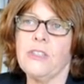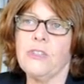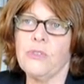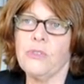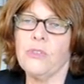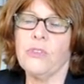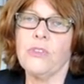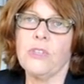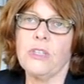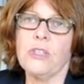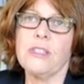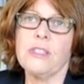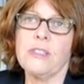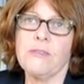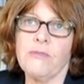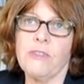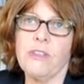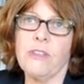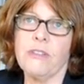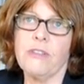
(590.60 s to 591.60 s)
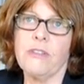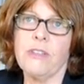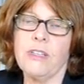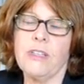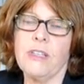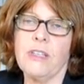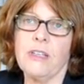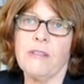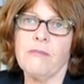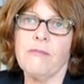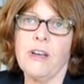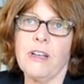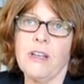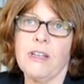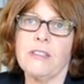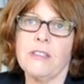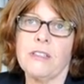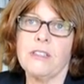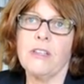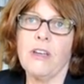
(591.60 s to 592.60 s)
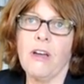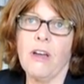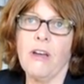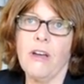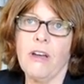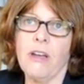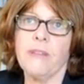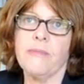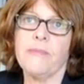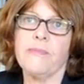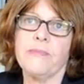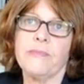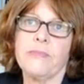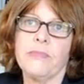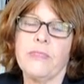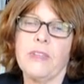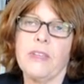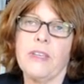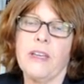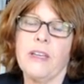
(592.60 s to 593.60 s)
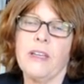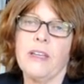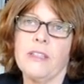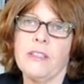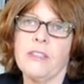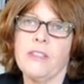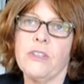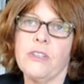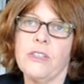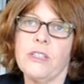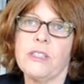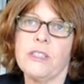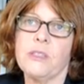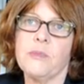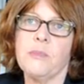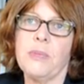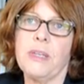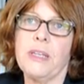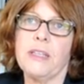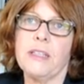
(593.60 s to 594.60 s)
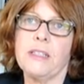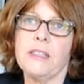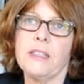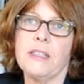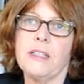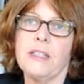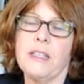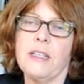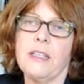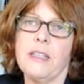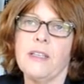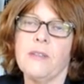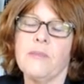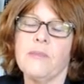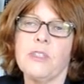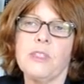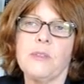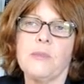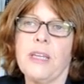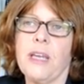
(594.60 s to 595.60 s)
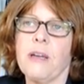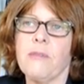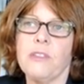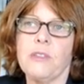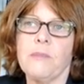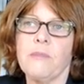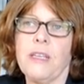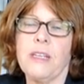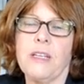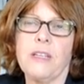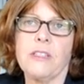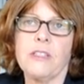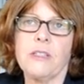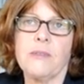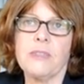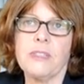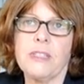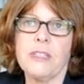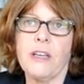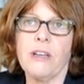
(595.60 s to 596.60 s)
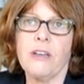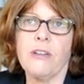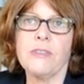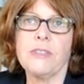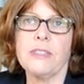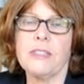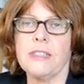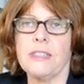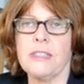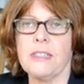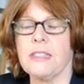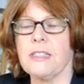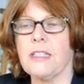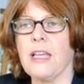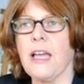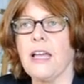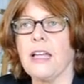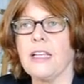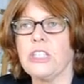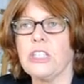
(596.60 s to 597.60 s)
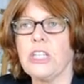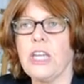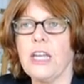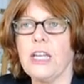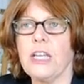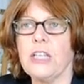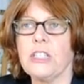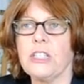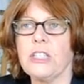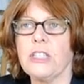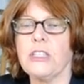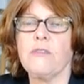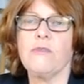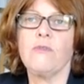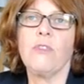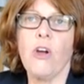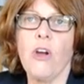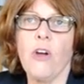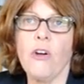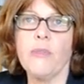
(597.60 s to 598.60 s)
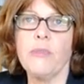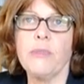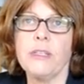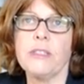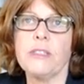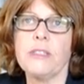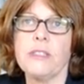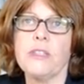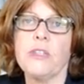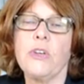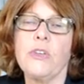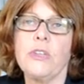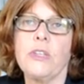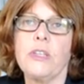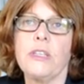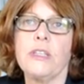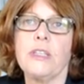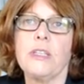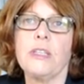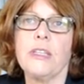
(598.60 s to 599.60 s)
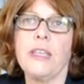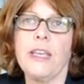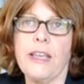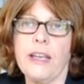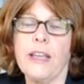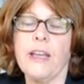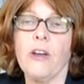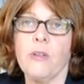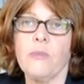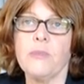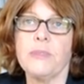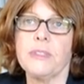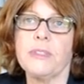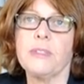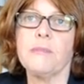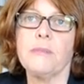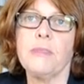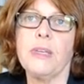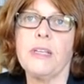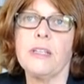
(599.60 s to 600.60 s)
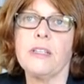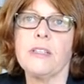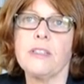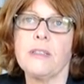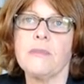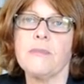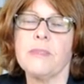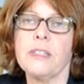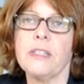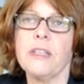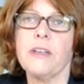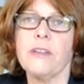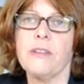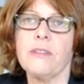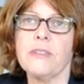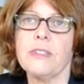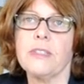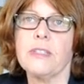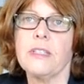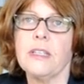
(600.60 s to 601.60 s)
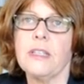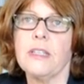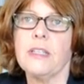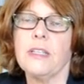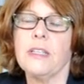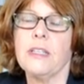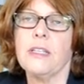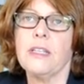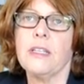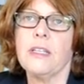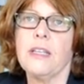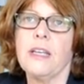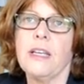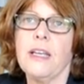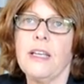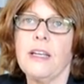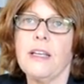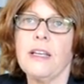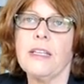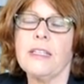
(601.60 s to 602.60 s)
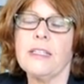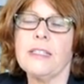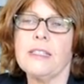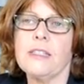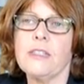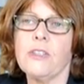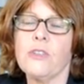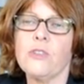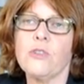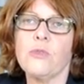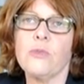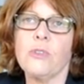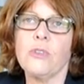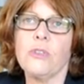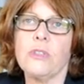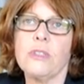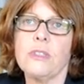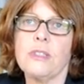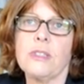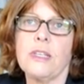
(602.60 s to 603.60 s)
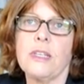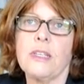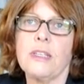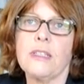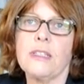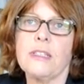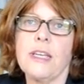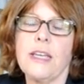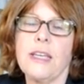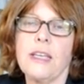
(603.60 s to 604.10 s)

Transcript: do things very one at a time, don't expect them to be able to manage themselves, change the environment so that helps them manage themselves. And I guess social workers can